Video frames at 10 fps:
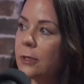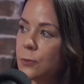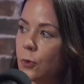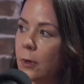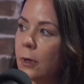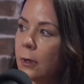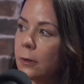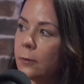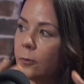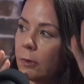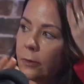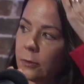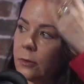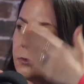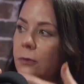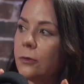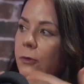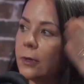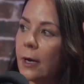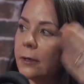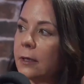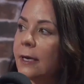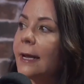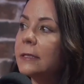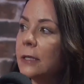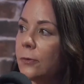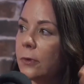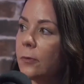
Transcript: is more where you're not connecting with the